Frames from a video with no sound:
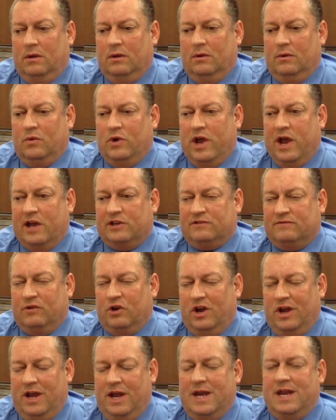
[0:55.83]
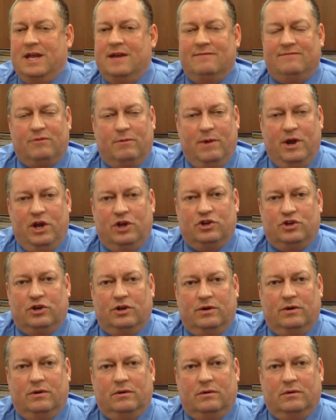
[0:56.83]
We ask for any
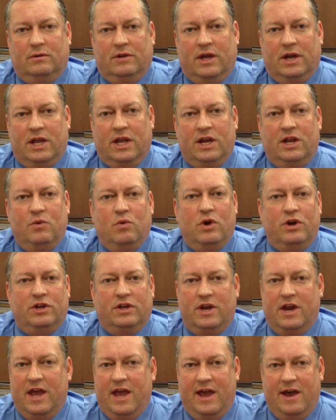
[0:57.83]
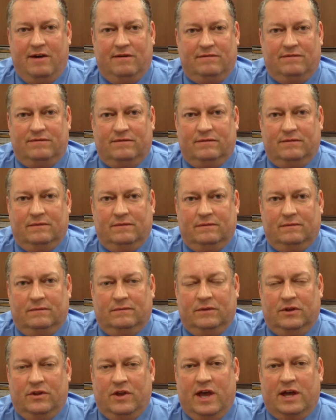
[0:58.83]
information that anyone can have
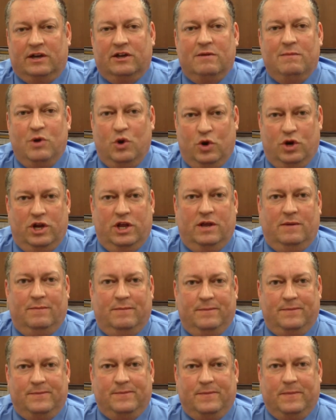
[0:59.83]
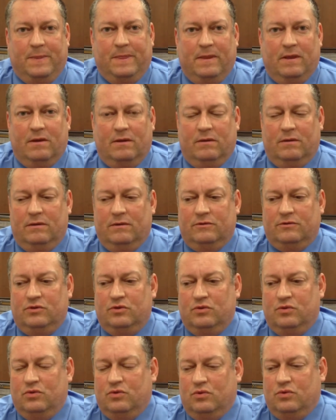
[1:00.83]
in that community
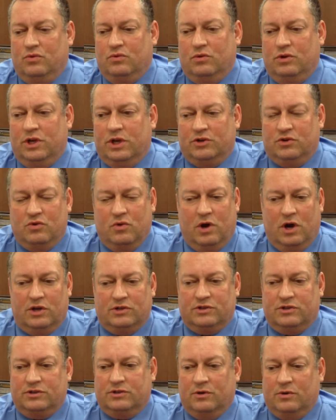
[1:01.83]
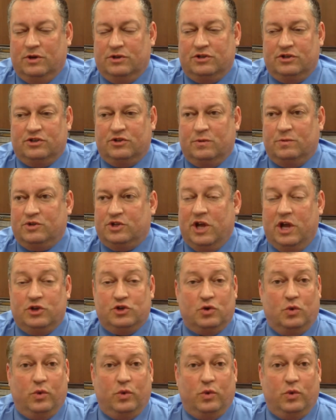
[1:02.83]
to get to us. There is a substantial